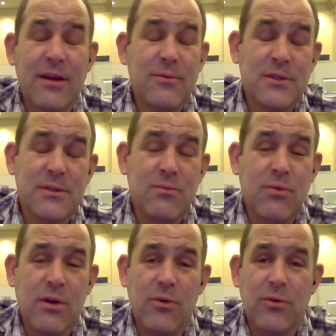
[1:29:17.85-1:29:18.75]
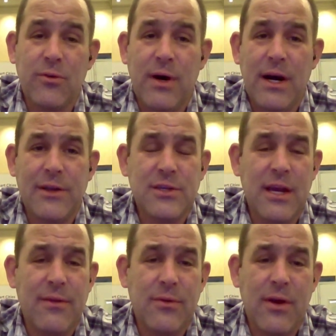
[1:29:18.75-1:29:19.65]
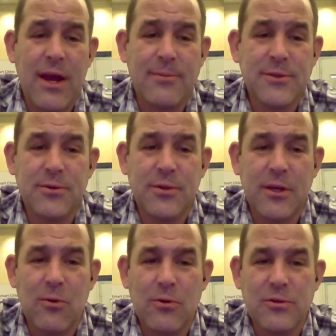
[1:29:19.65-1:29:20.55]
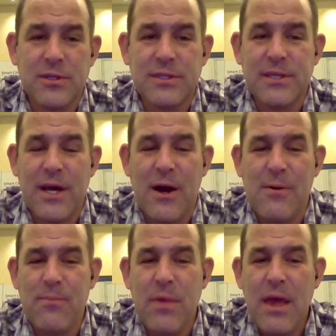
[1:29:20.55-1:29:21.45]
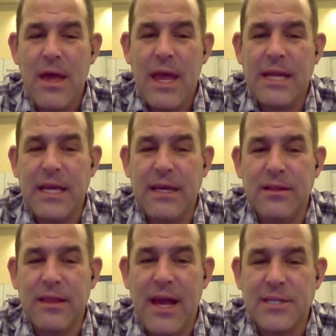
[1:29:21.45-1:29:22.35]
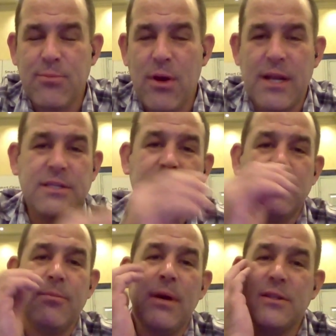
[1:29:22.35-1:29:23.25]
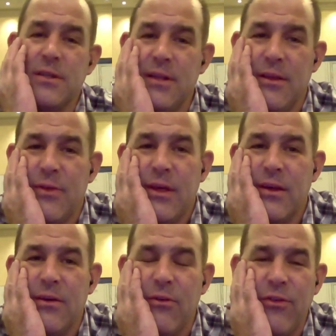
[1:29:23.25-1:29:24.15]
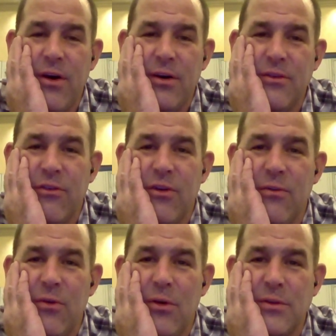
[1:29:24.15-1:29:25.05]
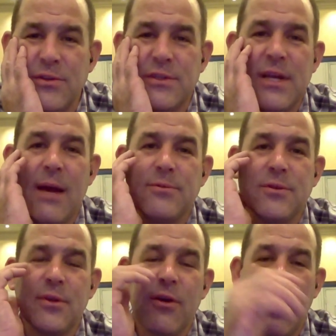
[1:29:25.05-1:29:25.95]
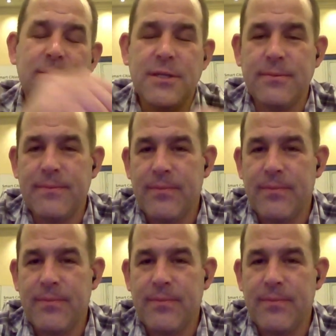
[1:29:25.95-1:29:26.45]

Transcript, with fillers: It was cool to watch and they're absolutely gorgeous. Um, any last products you want to mention? Anything that you saw on the show floor that just absolutely grabbed you?